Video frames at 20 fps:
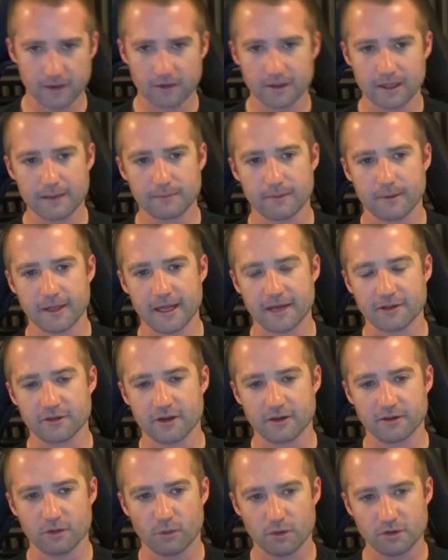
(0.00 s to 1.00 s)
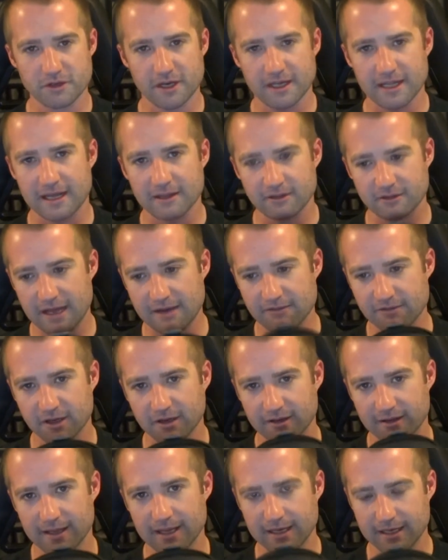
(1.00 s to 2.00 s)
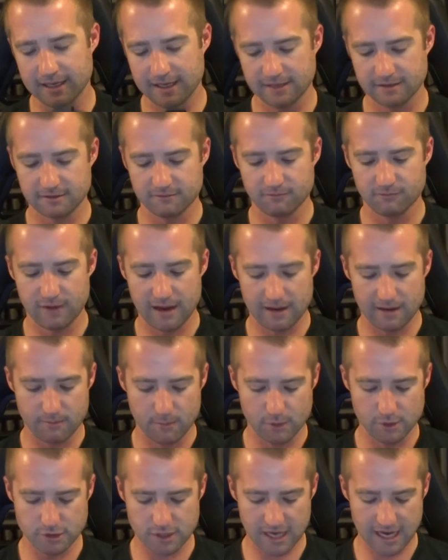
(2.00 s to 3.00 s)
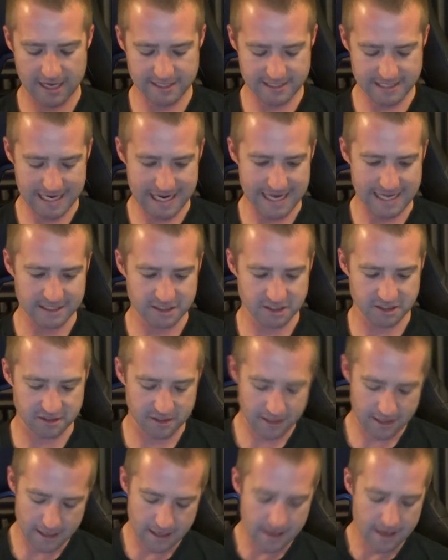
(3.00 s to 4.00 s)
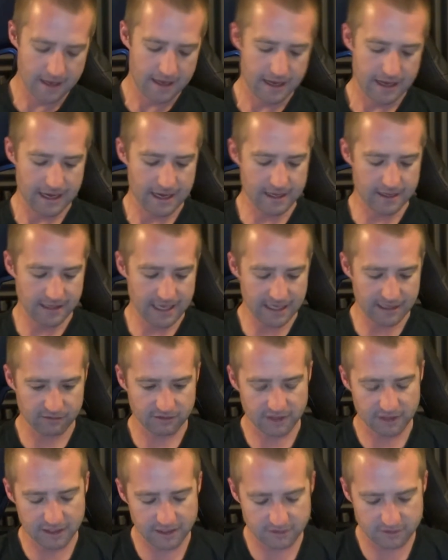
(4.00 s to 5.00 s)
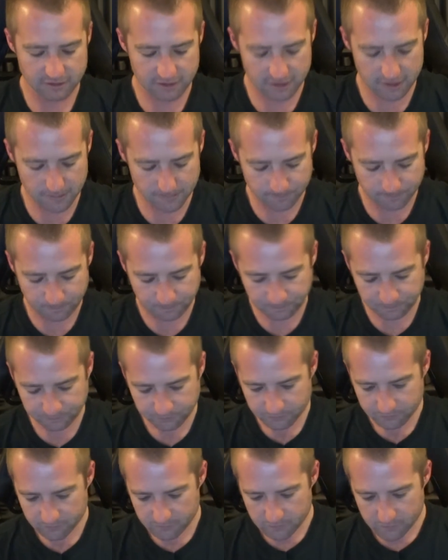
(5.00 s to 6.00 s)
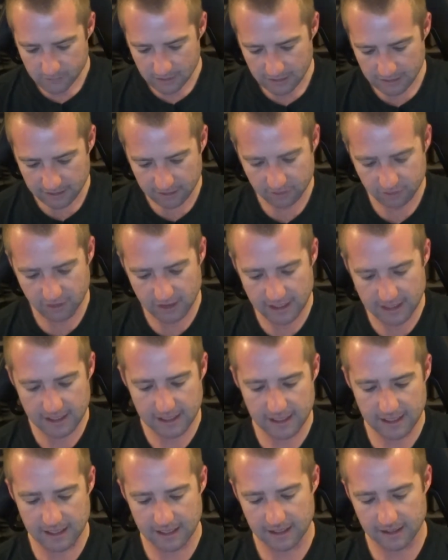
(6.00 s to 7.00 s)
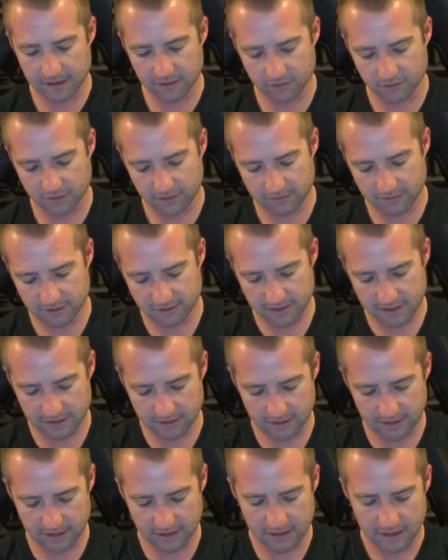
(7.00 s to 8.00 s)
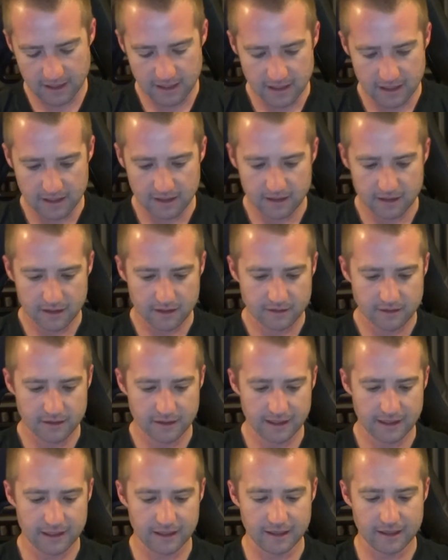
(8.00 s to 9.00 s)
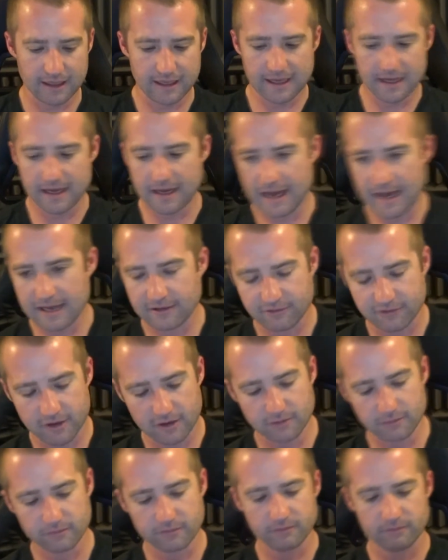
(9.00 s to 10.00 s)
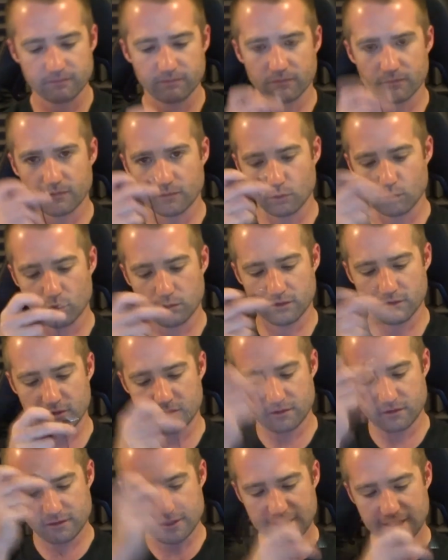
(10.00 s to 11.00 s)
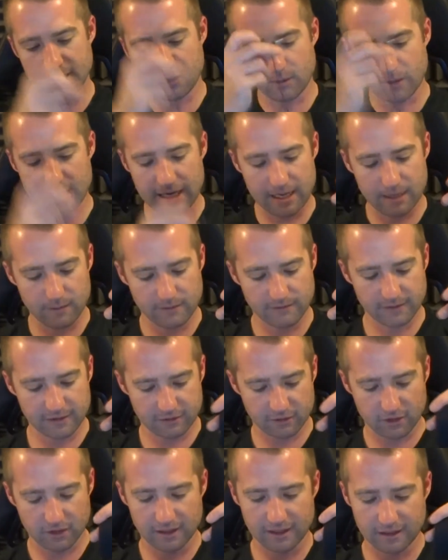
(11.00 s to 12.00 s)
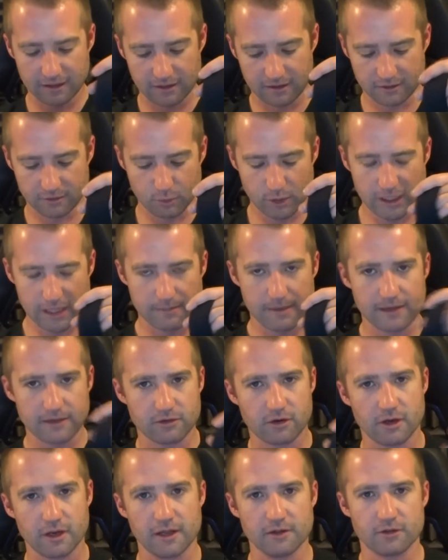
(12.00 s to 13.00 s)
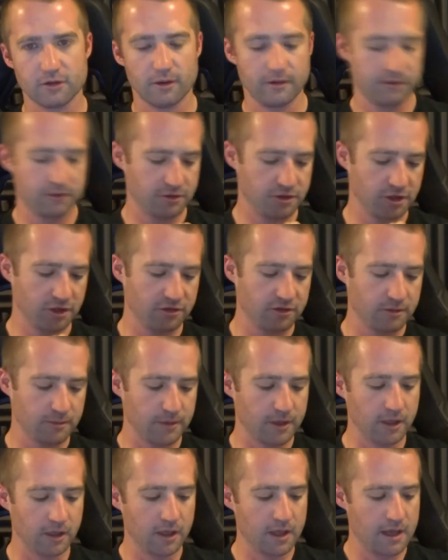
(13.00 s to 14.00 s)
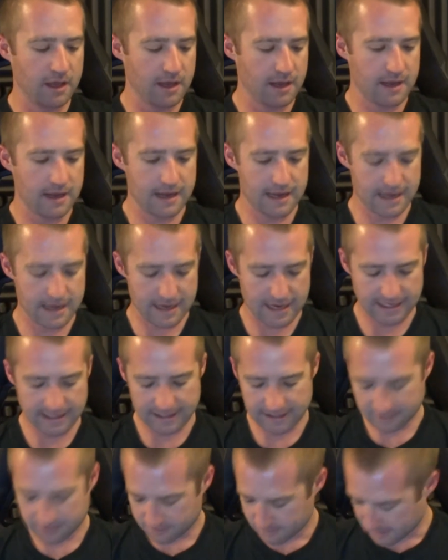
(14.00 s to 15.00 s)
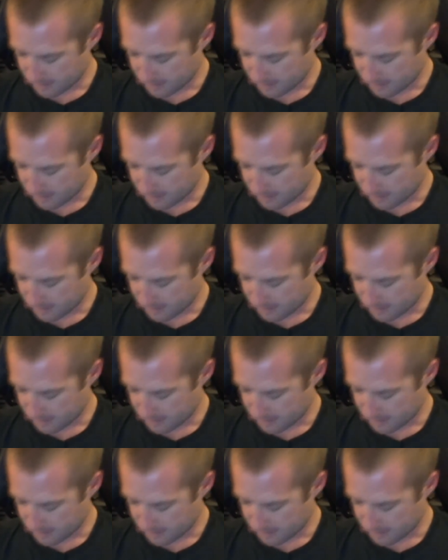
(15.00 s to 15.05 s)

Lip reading: go, click on that side. So once you hear that definite click, it's very much attached. Next thing you need to do, like I say, is if I take the little headphone jiggly wire with it's got little springy bits on it, so it's adjustable. I need to